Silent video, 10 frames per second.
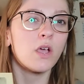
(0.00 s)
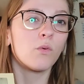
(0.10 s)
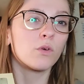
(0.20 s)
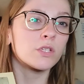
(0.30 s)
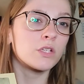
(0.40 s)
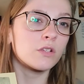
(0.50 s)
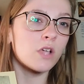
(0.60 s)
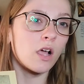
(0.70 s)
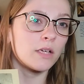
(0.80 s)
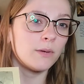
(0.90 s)
we're still
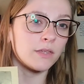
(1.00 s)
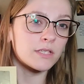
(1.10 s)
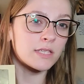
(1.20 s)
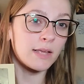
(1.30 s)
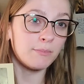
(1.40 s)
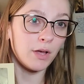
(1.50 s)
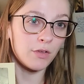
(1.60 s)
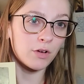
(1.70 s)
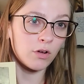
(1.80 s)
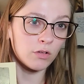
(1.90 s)
talking about the same
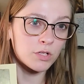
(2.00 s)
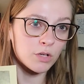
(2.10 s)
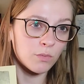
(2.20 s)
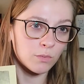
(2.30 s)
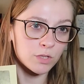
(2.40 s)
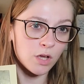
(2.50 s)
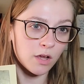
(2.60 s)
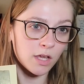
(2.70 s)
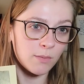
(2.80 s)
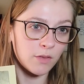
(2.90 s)
mother culture when we're
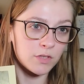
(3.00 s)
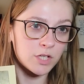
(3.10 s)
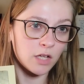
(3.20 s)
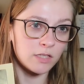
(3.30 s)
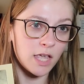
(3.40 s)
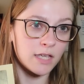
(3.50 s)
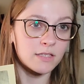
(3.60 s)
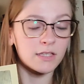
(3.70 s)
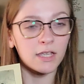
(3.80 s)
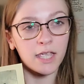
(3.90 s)
talking about the
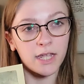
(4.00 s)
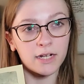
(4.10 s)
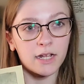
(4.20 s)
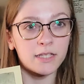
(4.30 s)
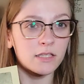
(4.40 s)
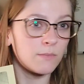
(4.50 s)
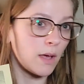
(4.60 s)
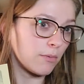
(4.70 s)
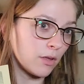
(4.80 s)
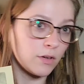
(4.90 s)
Chaldeans and the Canaanites and the
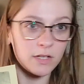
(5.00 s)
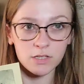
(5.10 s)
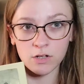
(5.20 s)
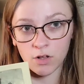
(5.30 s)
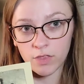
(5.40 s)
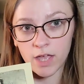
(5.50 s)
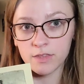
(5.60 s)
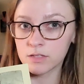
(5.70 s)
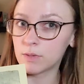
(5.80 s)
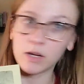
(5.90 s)
Babylonians and all that, the
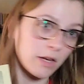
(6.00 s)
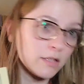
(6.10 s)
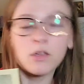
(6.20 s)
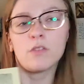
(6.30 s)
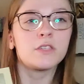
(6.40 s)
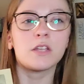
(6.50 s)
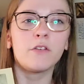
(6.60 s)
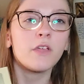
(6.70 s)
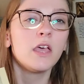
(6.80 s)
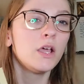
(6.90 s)
Sumerians, all the stuff.
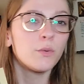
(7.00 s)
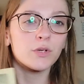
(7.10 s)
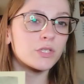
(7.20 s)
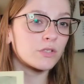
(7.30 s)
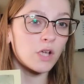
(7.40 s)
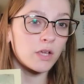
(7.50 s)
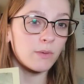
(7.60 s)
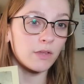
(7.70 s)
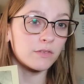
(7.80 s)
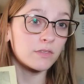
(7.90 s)
We're still talking
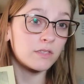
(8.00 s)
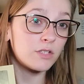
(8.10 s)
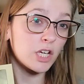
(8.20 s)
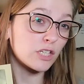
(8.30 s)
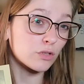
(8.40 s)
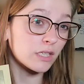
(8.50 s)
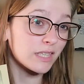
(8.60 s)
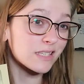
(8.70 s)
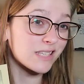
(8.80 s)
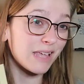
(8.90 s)
about generally
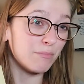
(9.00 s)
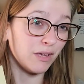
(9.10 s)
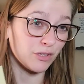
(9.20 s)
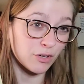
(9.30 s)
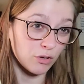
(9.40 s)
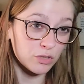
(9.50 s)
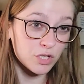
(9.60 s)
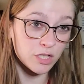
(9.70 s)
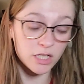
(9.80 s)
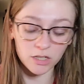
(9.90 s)
the same mother
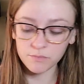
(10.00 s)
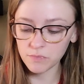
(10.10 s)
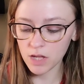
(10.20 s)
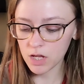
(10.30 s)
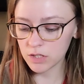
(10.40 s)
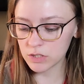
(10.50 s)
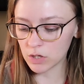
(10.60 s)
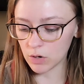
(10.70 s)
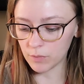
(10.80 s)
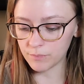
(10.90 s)
culture here.
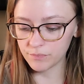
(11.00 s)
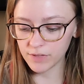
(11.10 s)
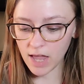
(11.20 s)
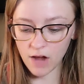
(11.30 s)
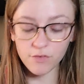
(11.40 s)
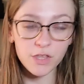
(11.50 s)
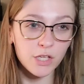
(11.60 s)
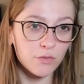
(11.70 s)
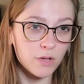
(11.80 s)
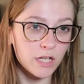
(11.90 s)
So everything
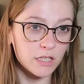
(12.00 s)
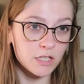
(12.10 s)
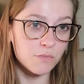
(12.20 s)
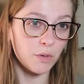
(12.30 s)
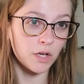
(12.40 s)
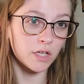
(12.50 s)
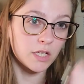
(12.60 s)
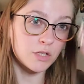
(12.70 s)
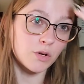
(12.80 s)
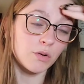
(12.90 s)
you read in this book
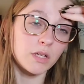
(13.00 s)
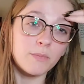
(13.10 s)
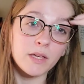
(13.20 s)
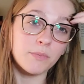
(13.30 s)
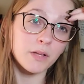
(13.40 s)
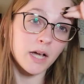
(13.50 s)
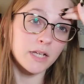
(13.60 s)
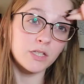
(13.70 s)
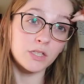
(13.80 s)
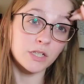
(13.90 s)
can totally be
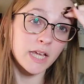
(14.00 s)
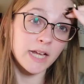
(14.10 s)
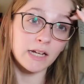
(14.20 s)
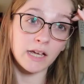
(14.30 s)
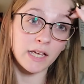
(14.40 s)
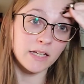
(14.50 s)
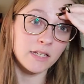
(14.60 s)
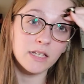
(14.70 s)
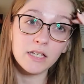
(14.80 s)
applied to your Canaanite